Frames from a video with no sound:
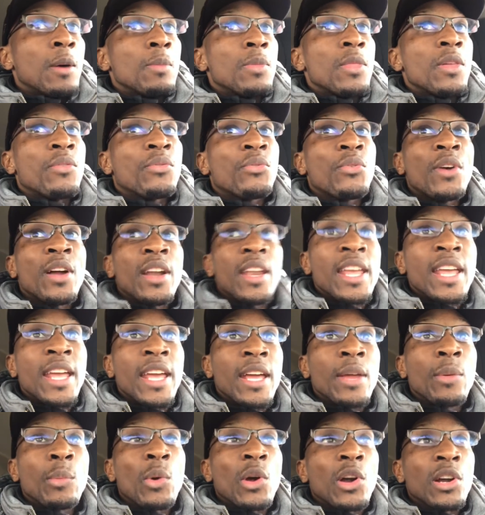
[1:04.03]
The front
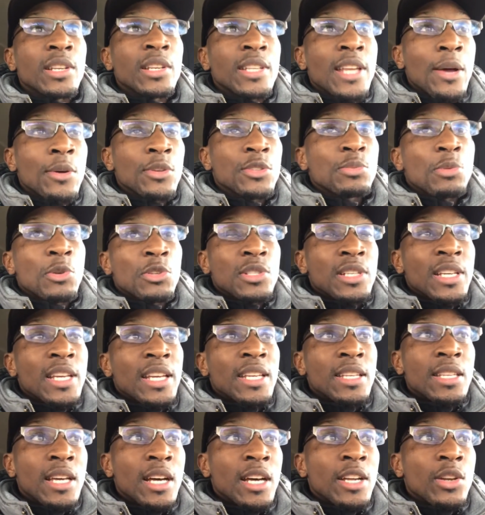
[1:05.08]
end work that was supposed to
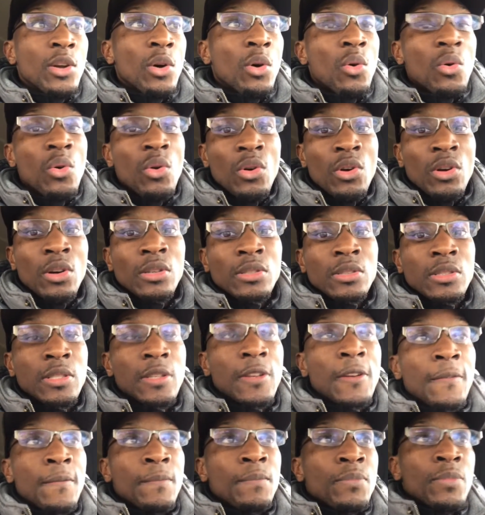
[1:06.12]
get done, the horns,
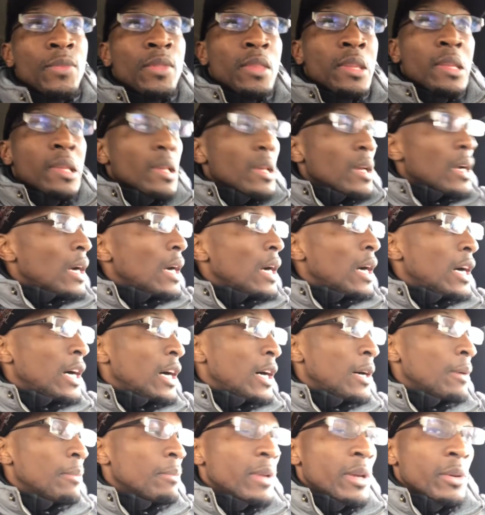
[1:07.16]

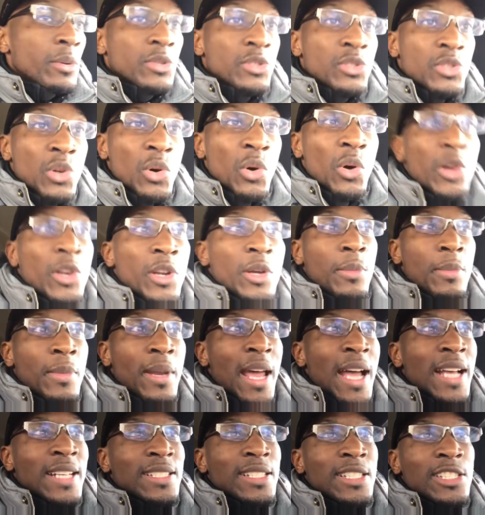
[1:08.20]
he was doing them, and
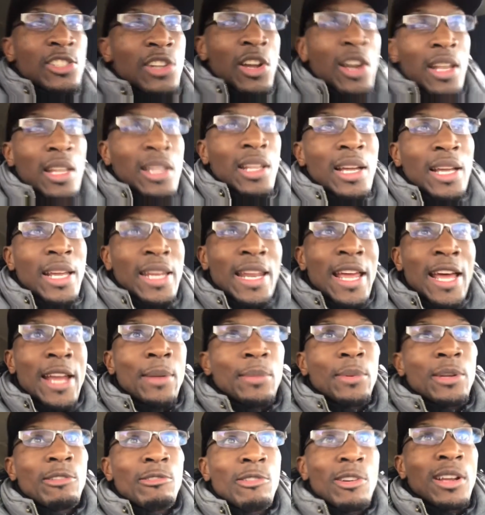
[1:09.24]
as he started looking at them,
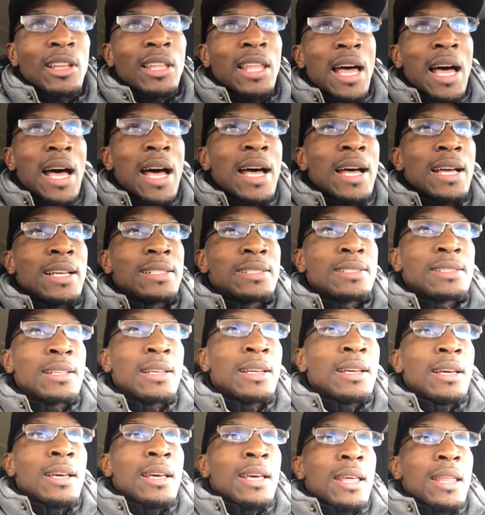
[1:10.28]
he realized
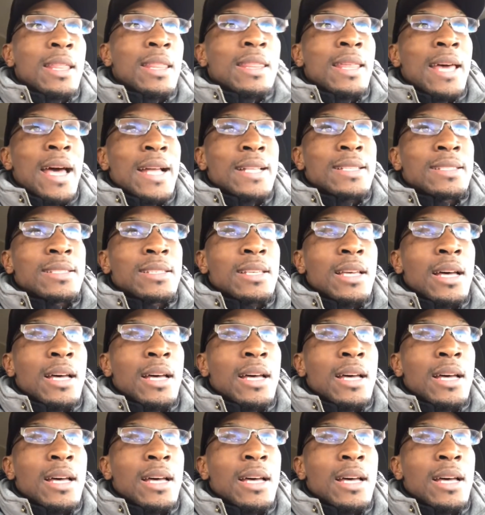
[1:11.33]
that